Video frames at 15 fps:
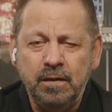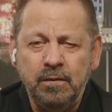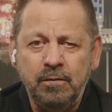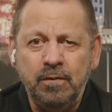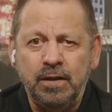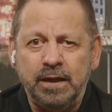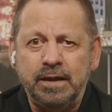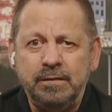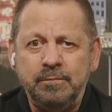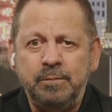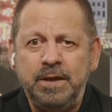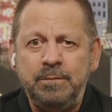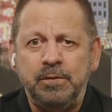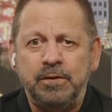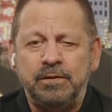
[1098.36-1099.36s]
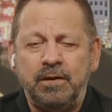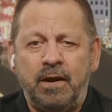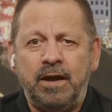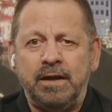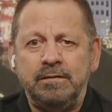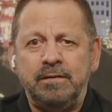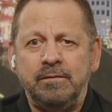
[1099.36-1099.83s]
Well, eh, people
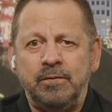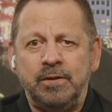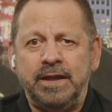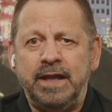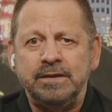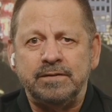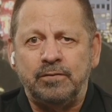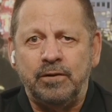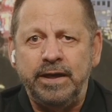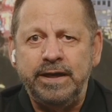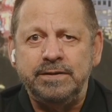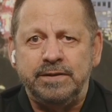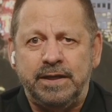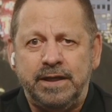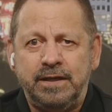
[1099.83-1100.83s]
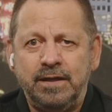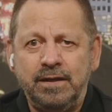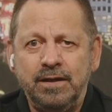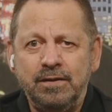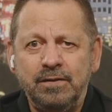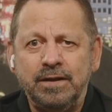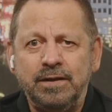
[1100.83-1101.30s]
thought, well, that's crazy.
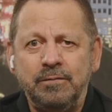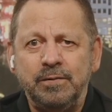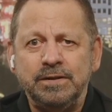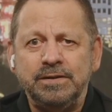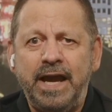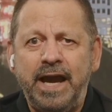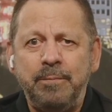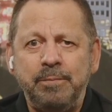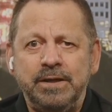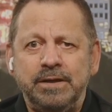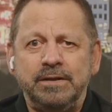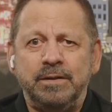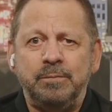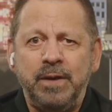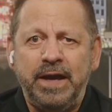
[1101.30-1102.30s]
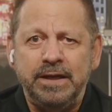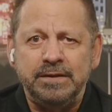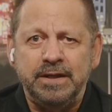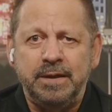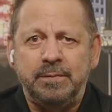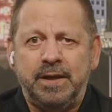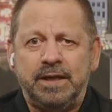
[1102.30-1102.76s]
Look at what's happened in the
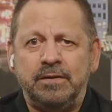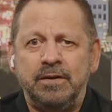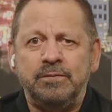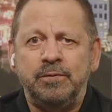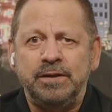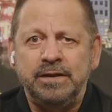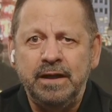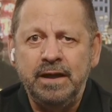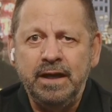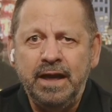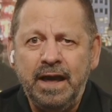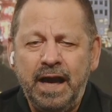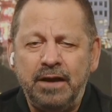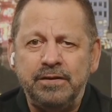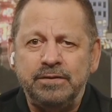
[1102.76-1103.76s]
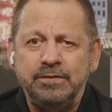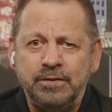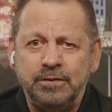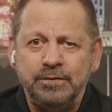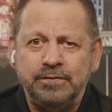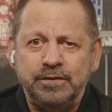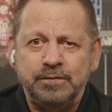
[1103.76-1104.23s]
pandemic. Look what how the
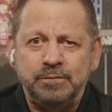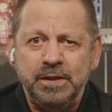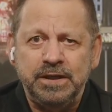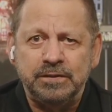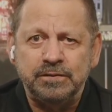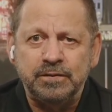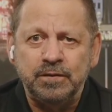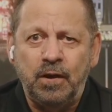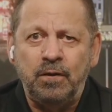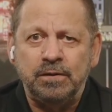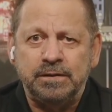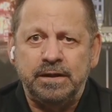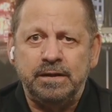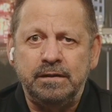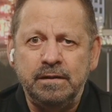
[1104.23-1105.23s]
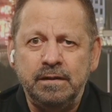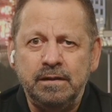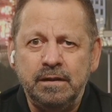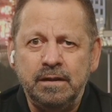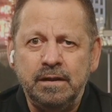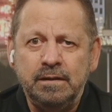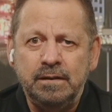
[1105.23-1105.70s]
church has been assaulted.
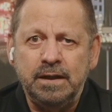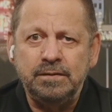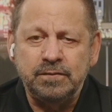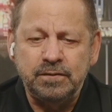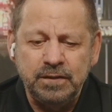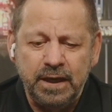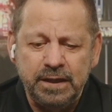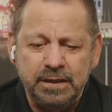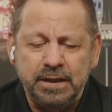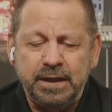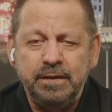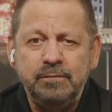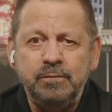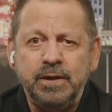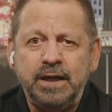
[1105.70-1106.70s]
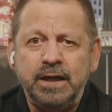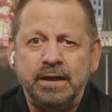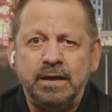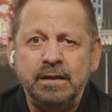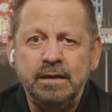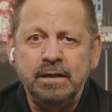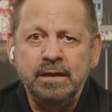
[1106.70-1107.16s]
Then suddenly we had
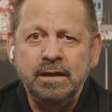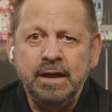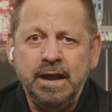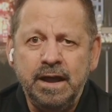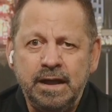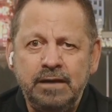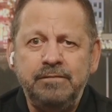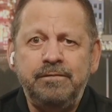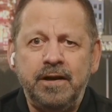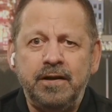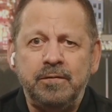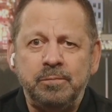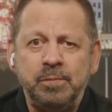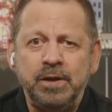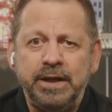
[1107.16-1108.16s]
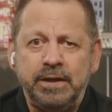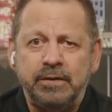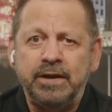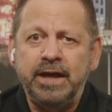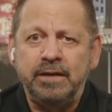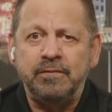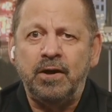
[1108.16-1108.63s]
a NFL
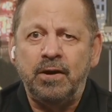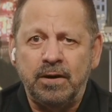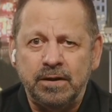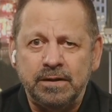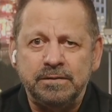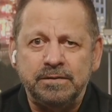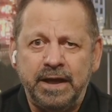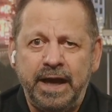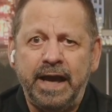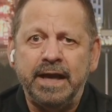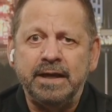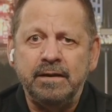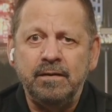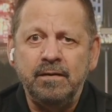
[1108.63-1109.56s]
player have a heart attack,